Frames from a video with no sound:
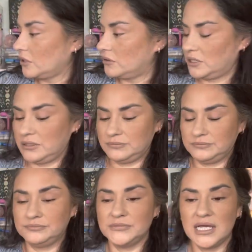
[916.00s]
Okay.
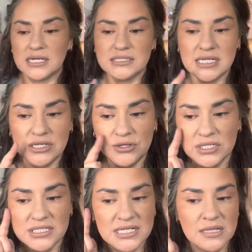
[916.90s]
Yeah, see, you
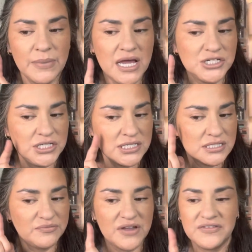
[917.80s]
can see the patchiness
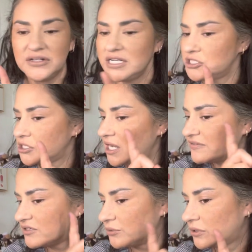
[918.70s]
of my foundation
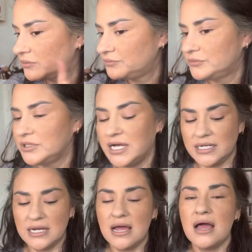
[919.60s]
everywhere, okay?